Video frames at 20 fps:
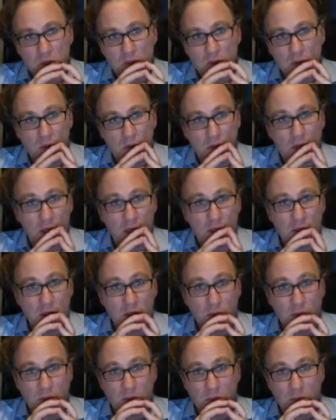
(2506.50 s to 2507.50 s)
location
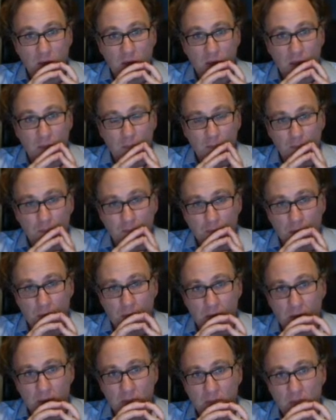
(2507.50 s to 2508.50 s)
simply by
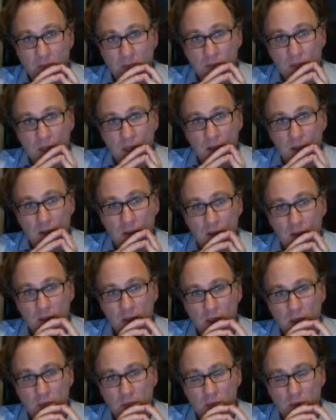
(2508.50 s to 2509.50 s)
taking the
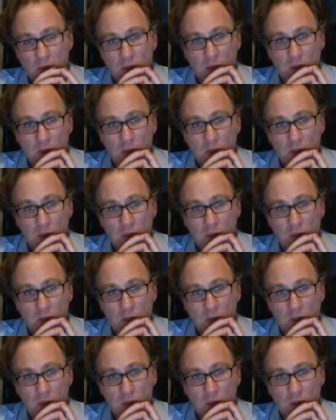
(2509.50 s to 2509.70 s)
sum,